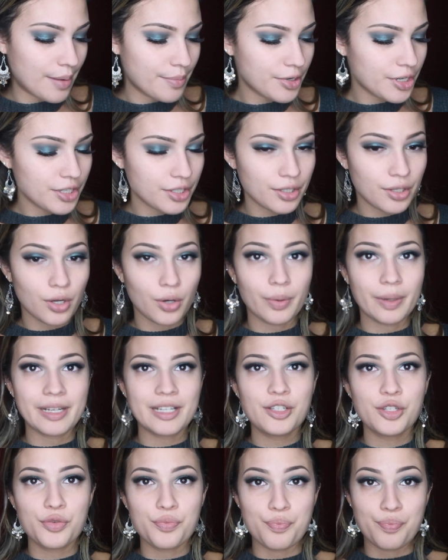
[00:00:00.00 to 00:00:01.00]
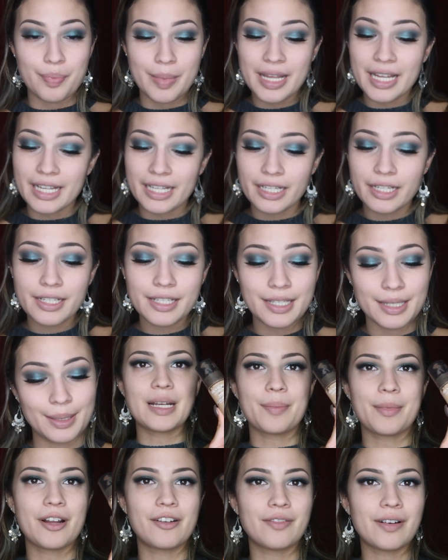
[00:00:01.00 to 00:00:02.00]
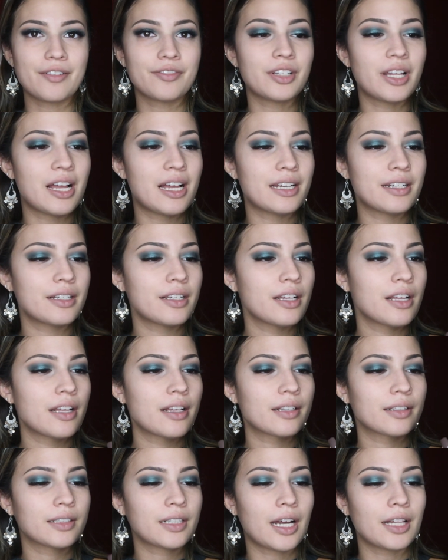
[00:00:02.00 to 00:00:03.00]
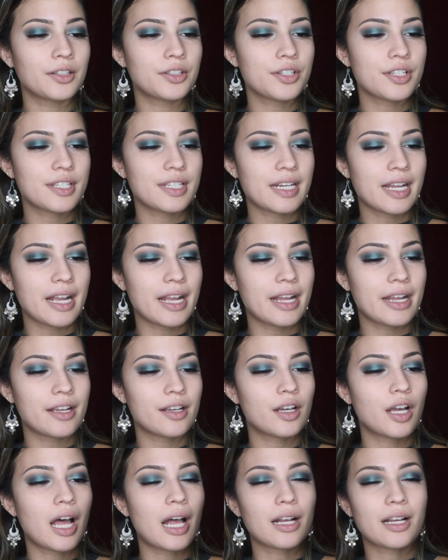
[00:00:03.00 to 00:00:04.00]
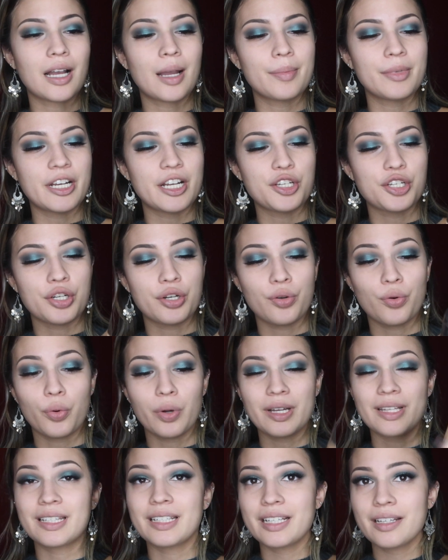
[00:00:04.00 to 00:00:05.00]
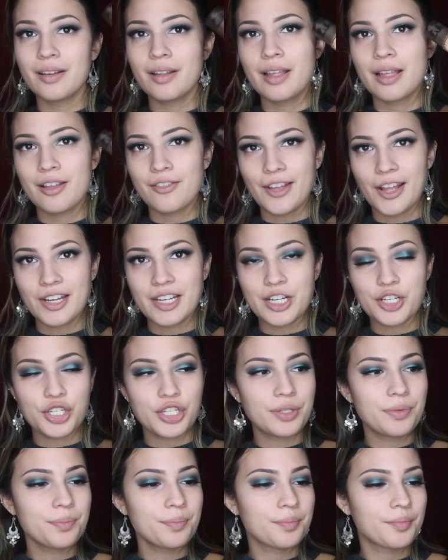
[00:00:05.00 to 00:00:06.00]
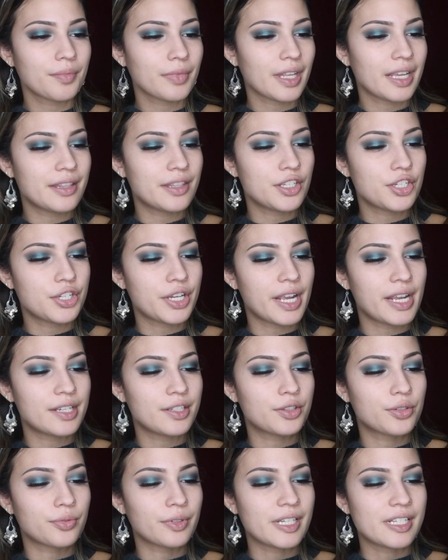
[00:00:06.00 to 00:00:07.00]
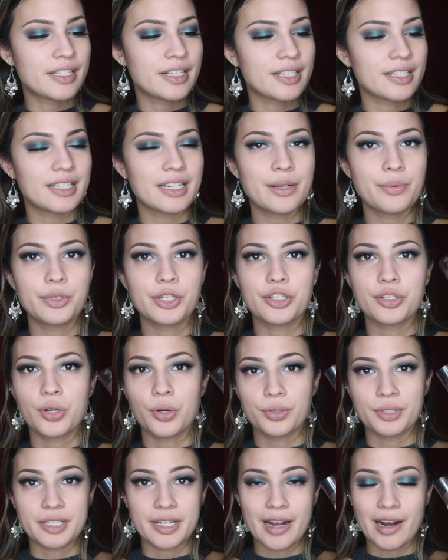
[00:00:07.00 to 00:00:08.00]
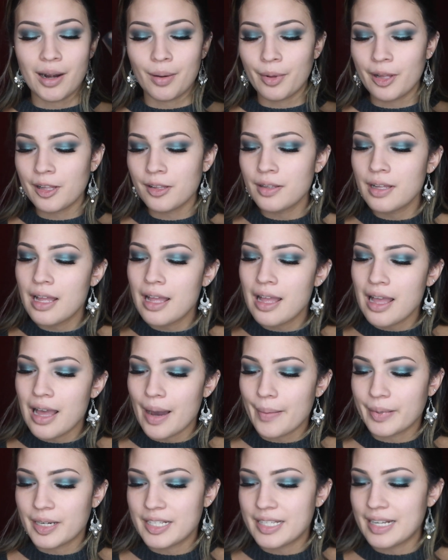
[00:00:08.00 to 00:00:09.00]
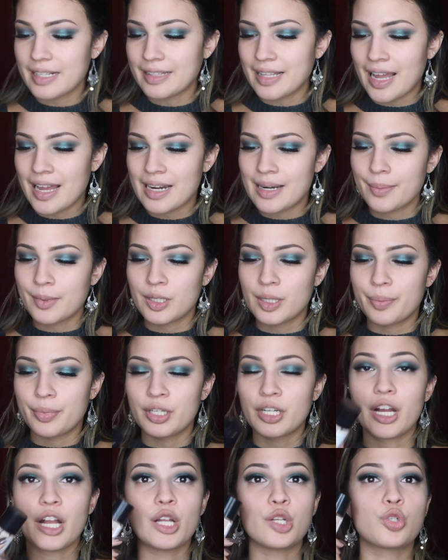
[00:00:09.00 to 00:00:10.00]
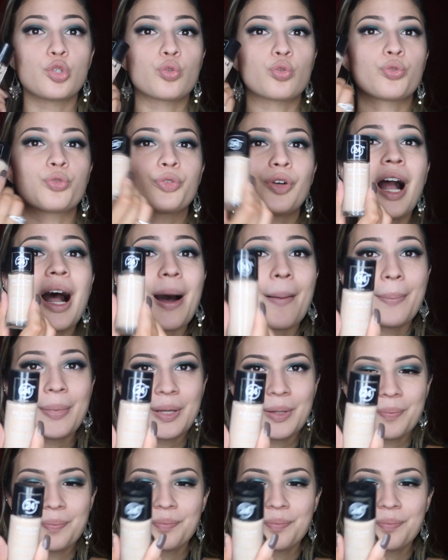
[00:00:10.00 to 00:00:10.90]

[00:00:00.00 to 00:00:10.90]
I'm just going to take my Revlon Color Stay Combination Oily Foundation in the shade 360, which is Golden Caramel. I'm going to take that, I'm going to put a drop